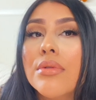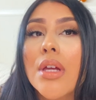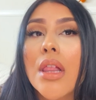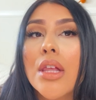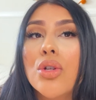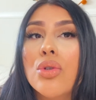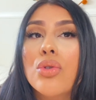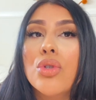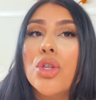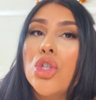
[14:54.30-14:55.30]
a
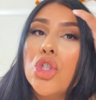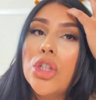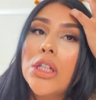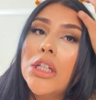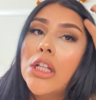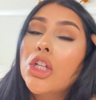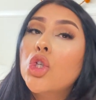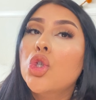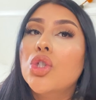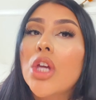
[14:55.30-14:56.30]
little sheen, a
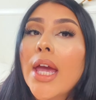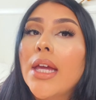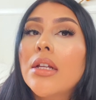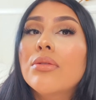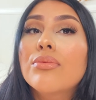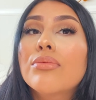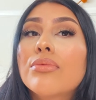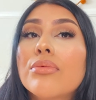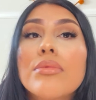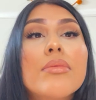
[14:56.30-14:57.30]
little shine.
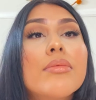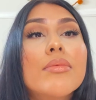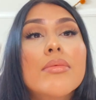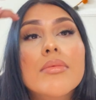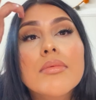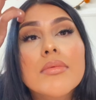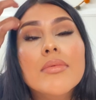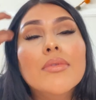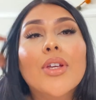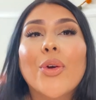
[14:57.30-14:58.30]

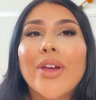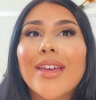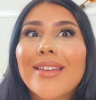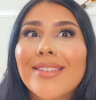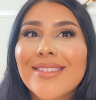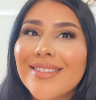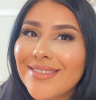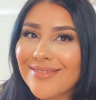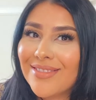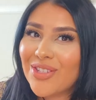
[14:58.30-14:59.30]
Okay,
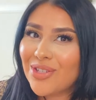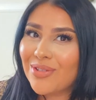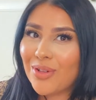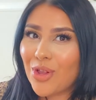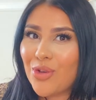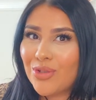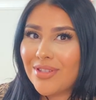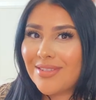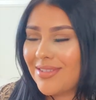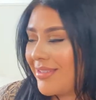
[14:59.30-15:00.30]
too
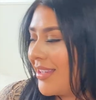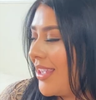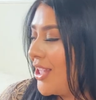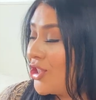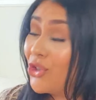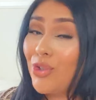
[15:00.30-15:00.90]
close. Too